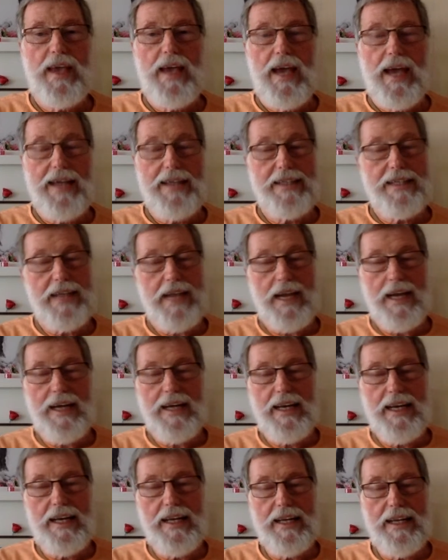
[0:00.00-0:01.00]
And
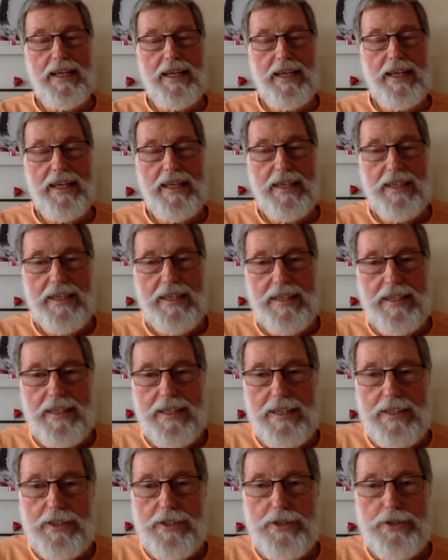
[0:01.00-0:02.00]
secondly,
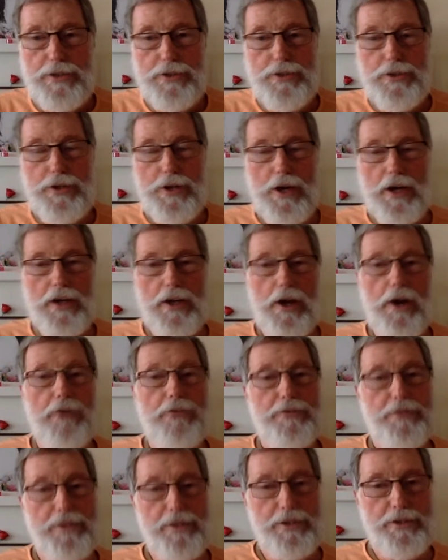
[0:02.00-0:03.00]
should you not
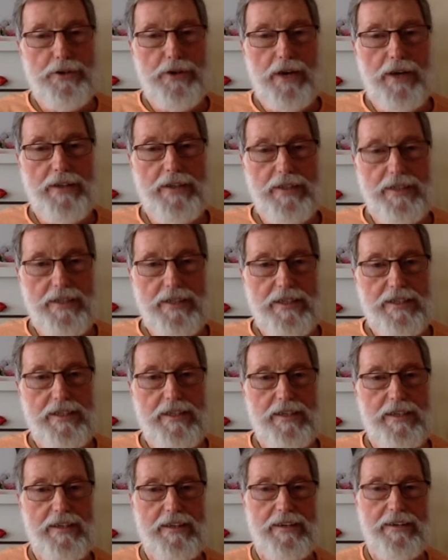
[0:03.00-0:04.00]
offer it to
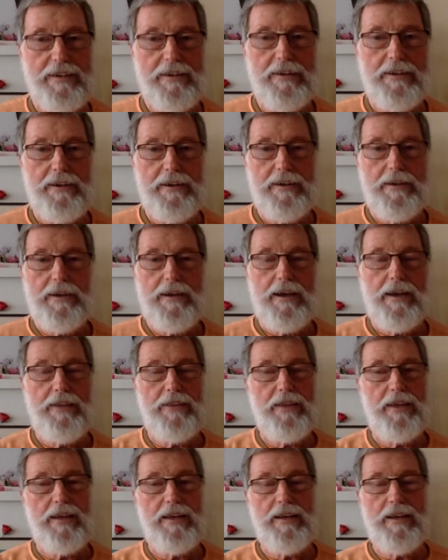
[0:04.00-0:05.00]
others? And
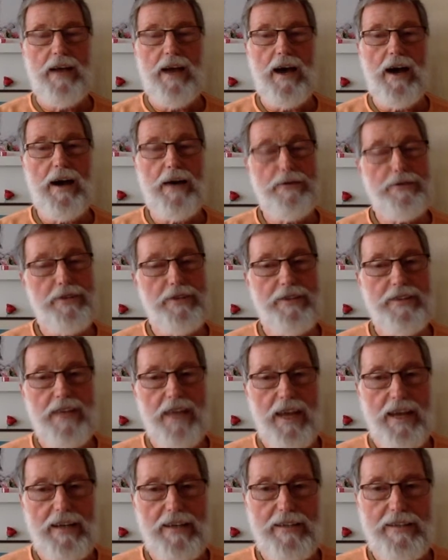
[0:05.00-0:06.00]
then after
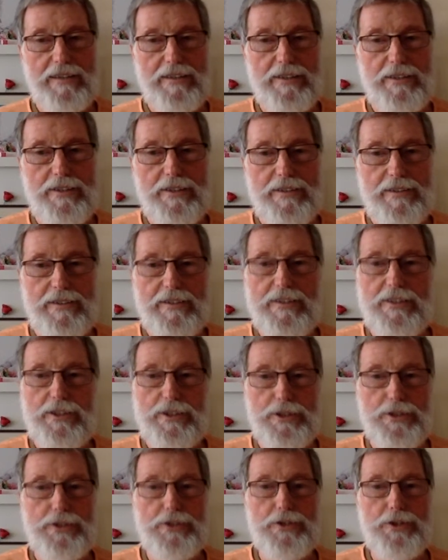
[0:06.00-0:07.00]
that,
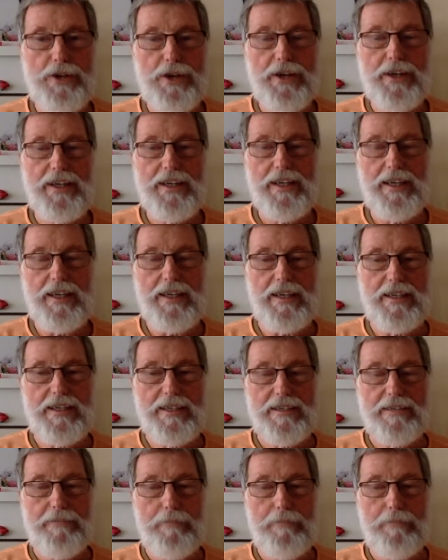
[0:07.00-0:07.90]
should you not eat?